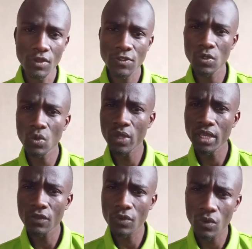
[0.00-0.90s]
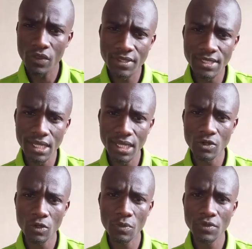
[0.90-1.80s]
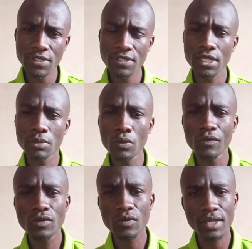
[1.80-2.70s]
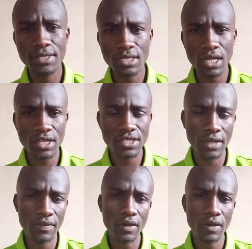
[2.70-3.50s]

So weed through this electoral process, then move to the structure,